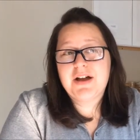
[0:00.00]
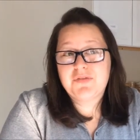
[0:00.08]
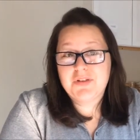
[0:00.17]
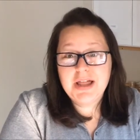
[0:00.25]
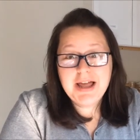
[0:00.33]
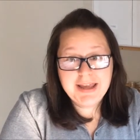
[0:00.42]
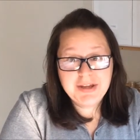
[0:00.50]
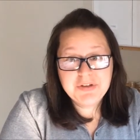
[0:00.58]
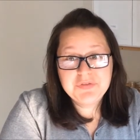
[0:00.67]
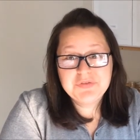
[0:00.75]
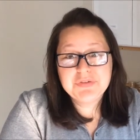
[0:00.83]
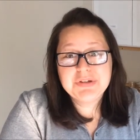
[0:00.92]
of
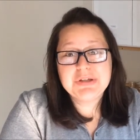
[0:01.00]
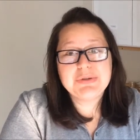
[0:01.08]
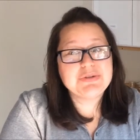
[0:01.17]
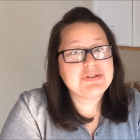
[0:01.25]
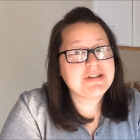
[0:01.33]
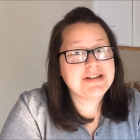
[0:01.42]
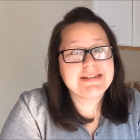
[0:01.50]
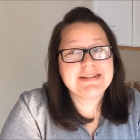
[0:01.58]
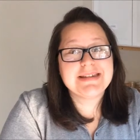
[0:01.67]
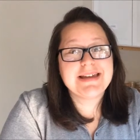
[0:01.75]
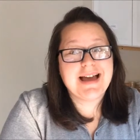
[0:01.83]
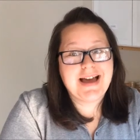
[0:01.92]
life you
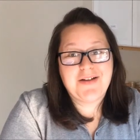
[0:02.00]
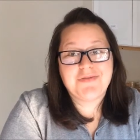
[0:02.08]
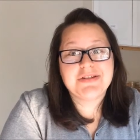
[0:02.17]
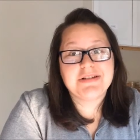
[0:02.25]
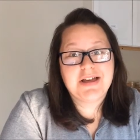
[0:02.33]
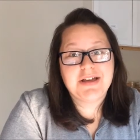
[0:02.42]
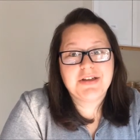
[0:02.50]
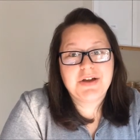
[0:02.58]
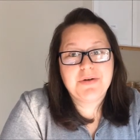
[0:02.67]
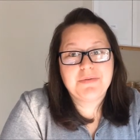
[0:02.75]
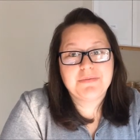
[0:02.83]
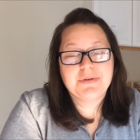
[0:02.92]
just have to let
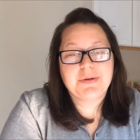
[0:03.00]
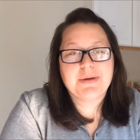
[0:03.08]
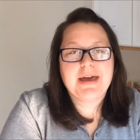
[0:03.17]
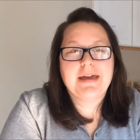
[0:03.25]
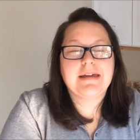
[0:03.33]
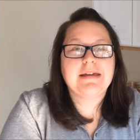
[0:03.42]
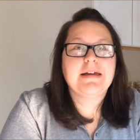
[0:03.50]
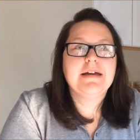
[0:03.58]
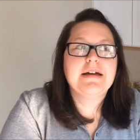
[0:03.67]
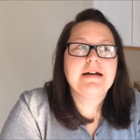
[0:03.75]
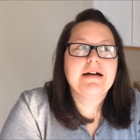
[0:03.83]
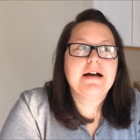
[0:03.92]
go okay
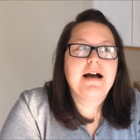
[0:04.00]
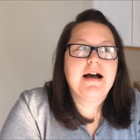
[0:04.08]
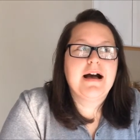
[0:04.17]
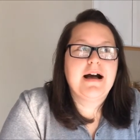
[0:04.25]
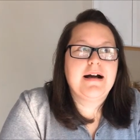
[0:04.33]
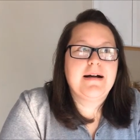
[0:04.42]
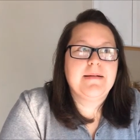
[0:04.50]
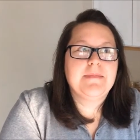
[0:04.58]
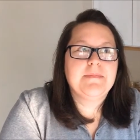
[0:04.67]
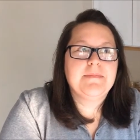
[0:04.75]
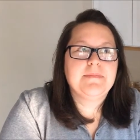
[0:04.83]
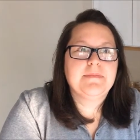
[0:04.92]

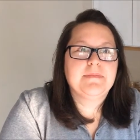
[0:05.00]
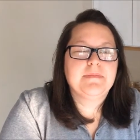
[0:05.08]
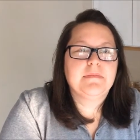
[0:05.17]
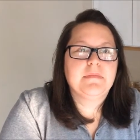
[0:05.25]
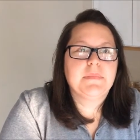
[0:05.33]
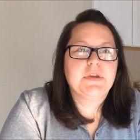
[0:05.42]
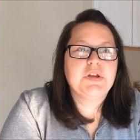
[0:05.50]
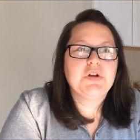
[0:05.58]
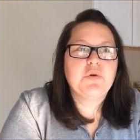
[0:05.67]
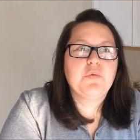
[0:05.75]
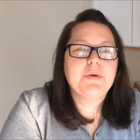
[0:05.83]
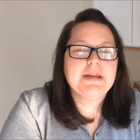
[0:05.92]
um, you
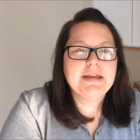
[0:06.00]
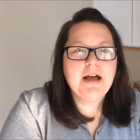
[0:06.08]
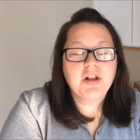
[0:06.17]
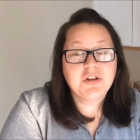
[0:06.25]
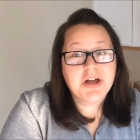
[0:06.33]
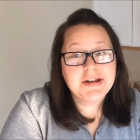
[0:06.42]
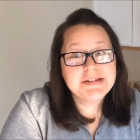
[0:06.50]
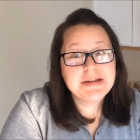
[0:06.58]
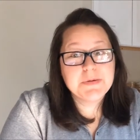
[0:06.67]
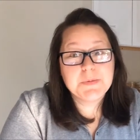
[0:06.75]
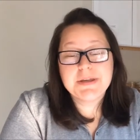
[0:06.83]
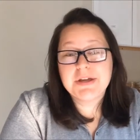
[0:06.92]
know we a lot of
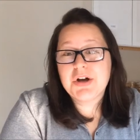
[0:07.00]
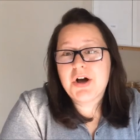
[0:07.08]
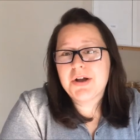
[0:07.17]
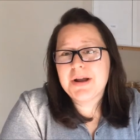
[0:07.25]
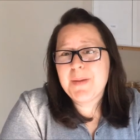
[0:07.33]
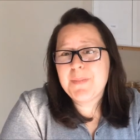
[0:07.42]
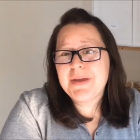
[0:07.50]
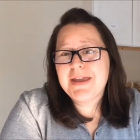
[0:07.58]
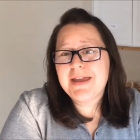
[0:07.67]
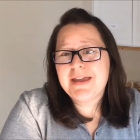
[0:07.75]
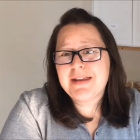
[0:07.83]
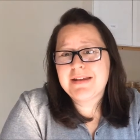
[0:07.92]
times we get caught up
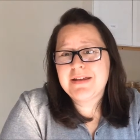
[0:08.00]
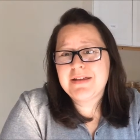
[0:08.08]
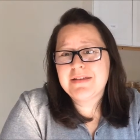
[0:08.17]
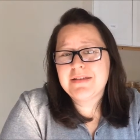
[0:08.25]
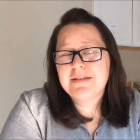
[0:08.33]
in